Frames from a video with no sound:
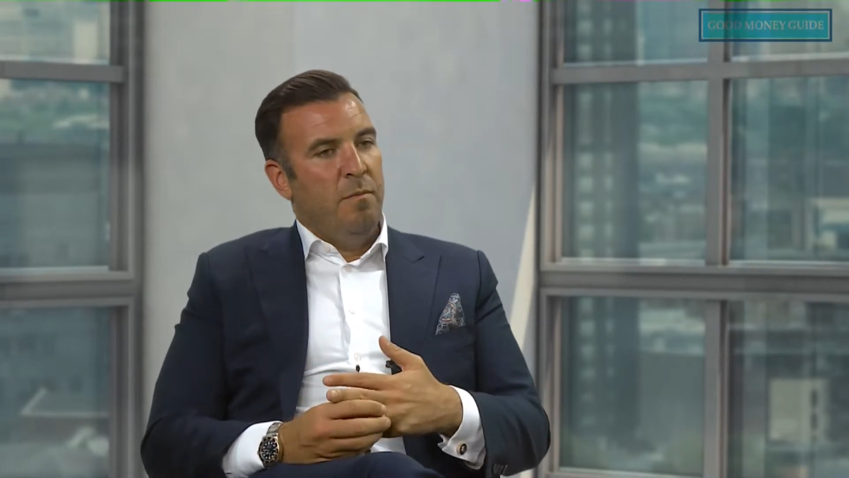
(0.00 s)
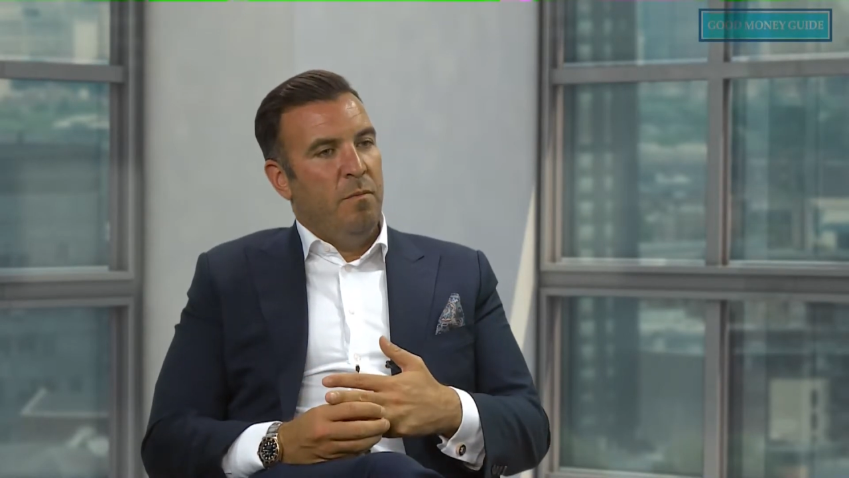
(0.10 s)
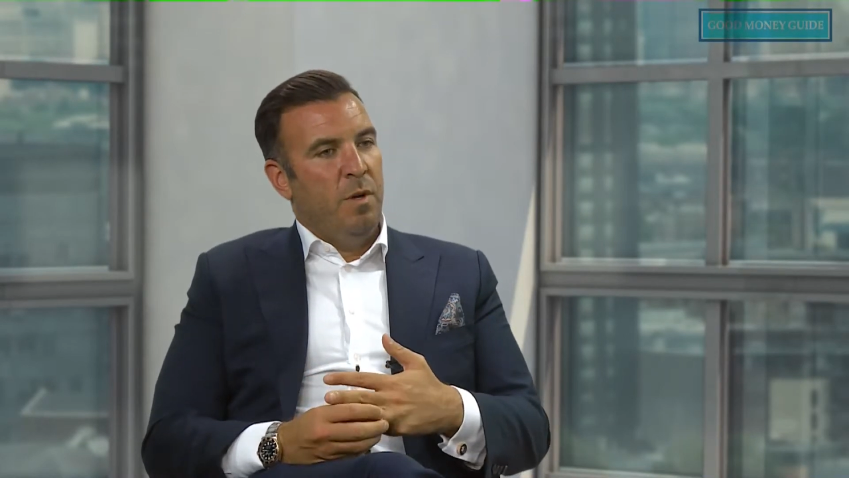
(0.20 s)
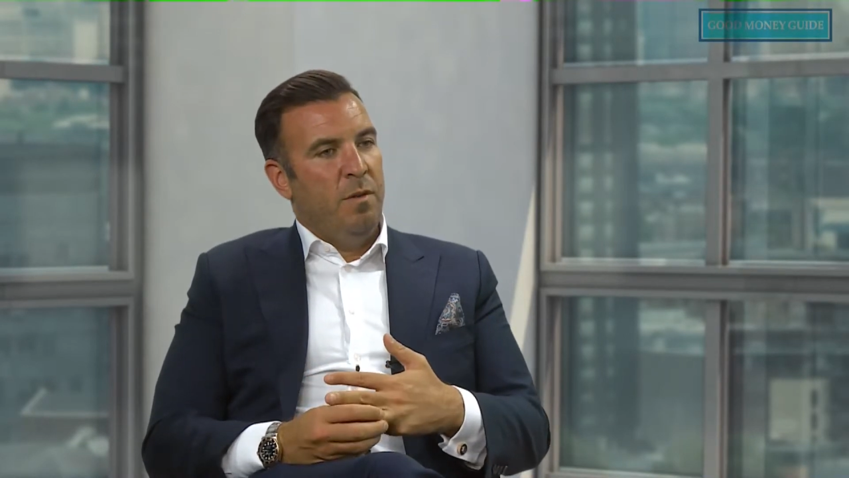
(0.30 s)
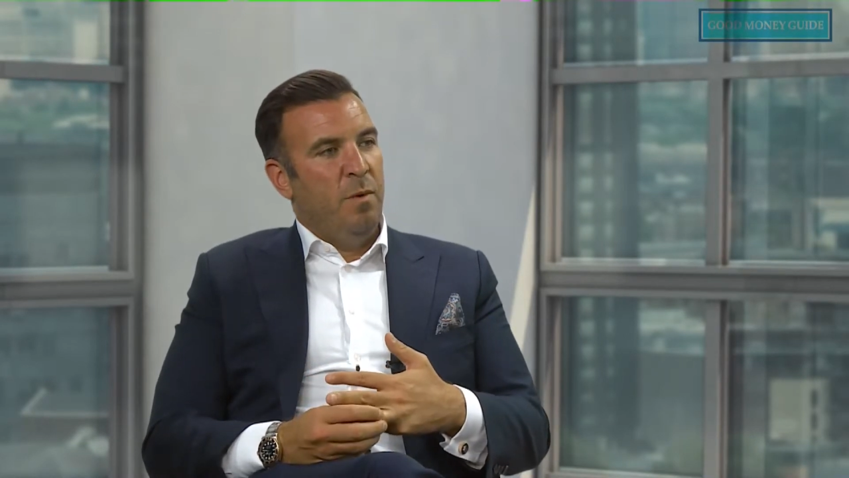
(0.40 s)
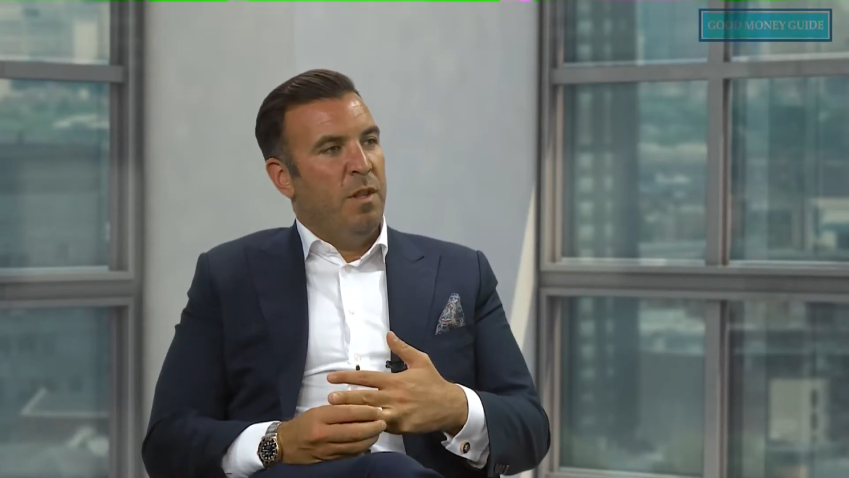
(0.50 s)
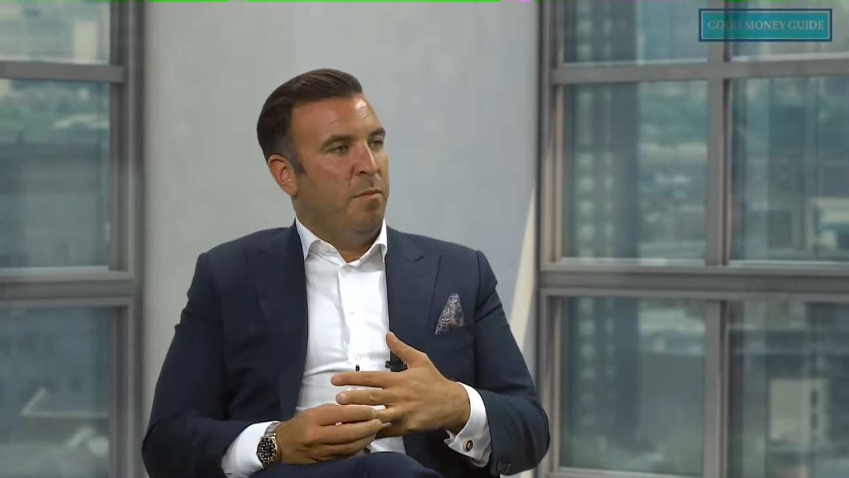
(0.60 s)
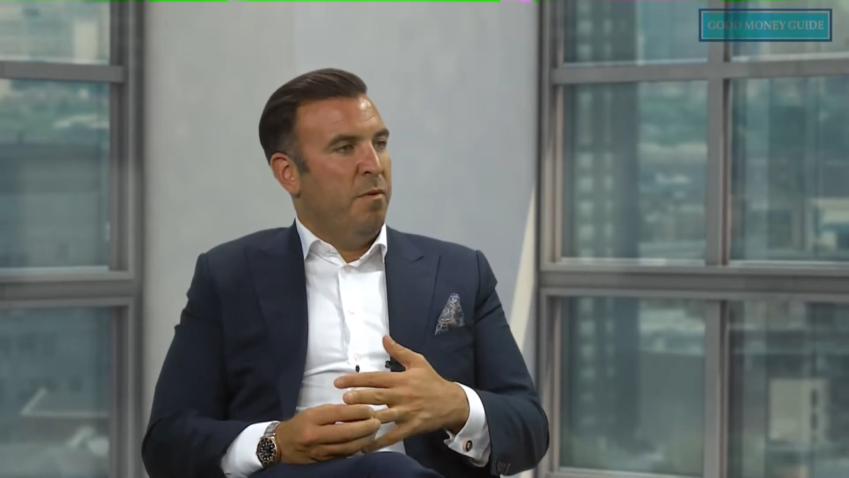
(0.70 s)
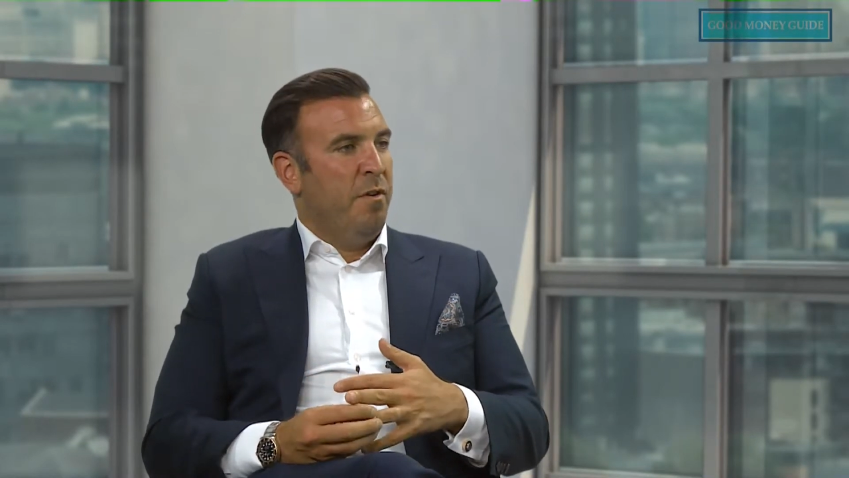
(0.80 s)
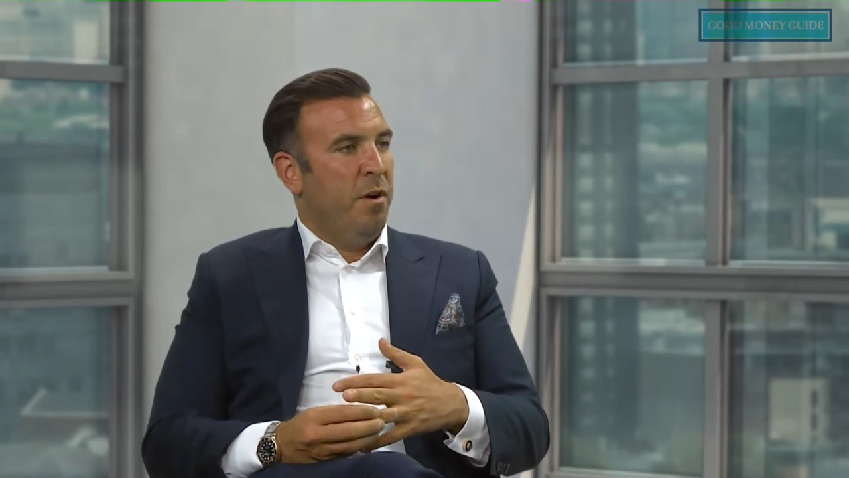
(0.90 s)
with the
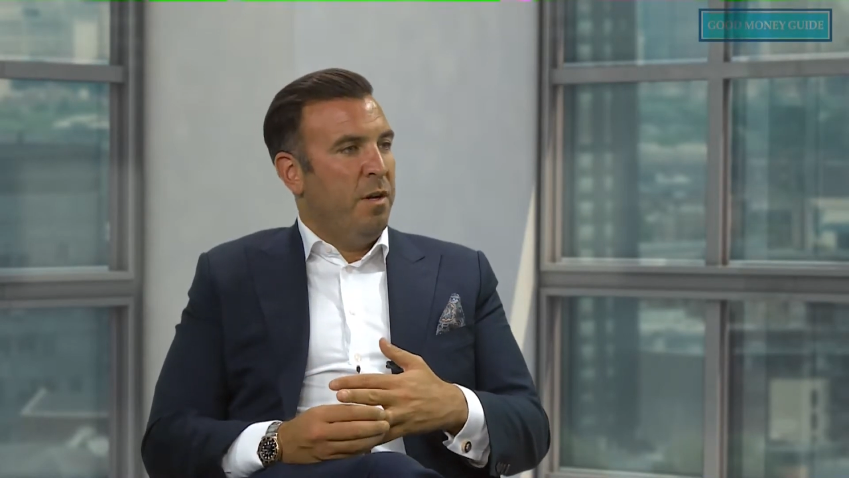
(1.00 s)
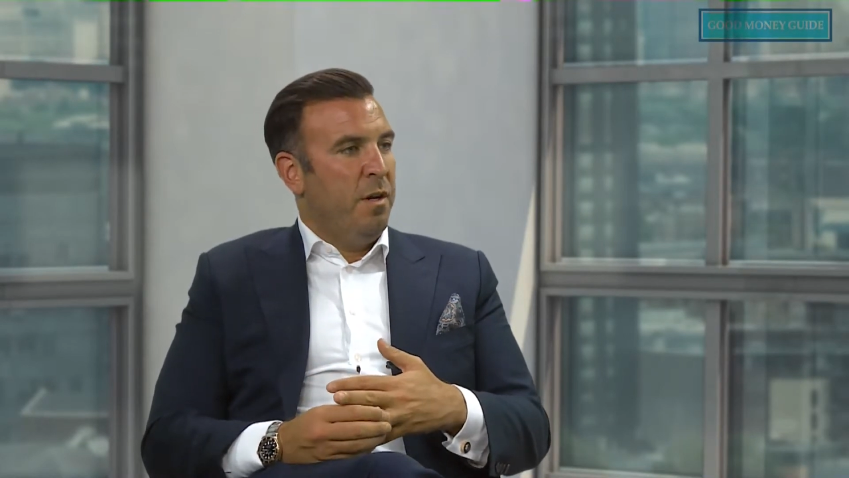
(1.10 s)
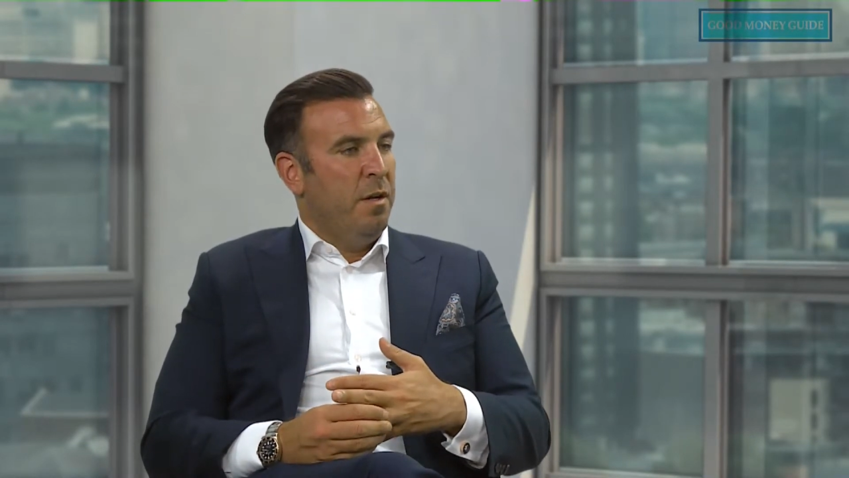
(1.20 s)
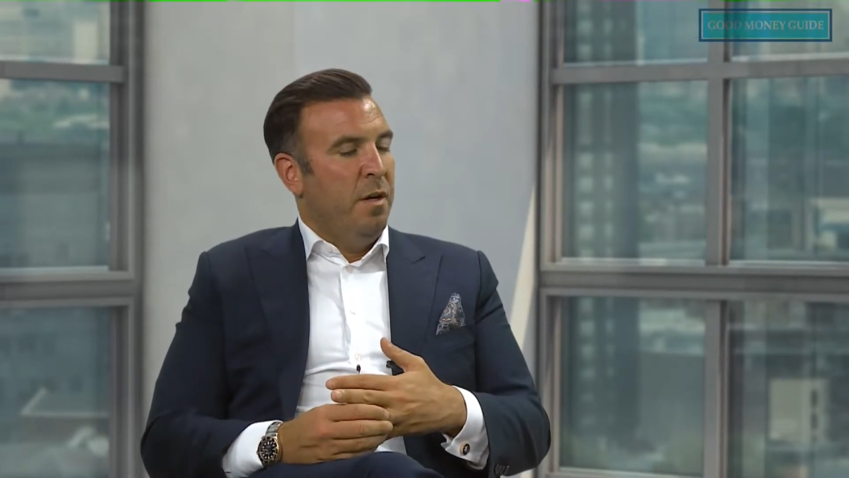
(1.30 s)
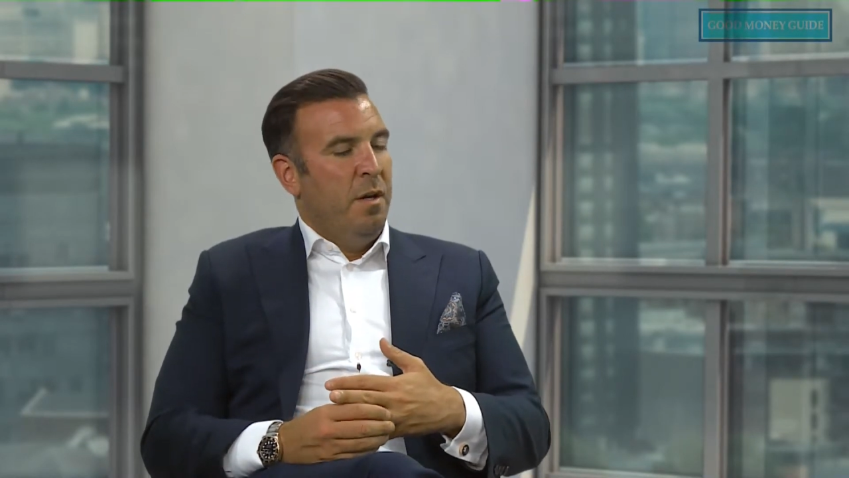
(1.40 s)
provider.